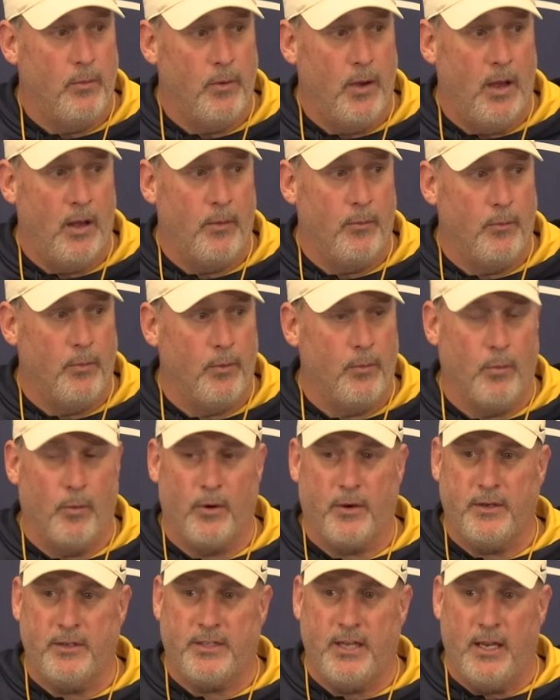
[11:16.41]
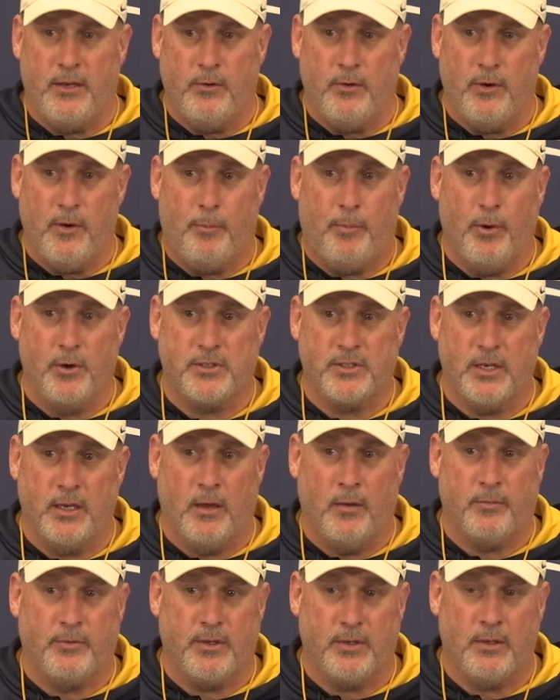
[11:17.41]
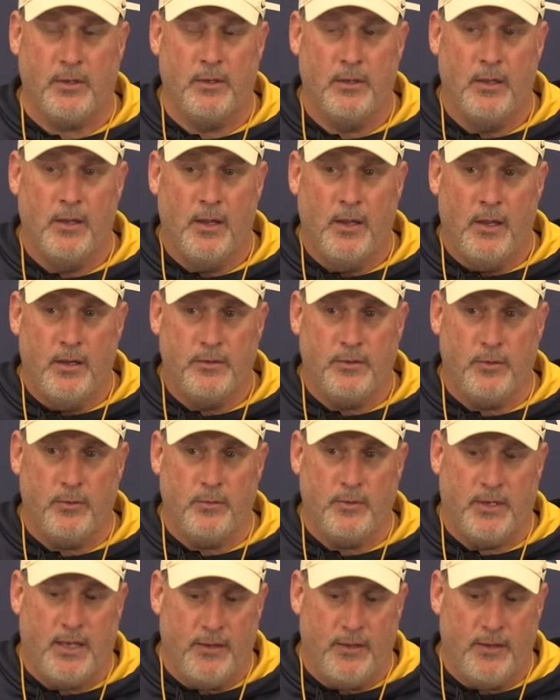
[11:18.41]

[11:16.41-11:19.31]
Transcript: we're continuing to push him to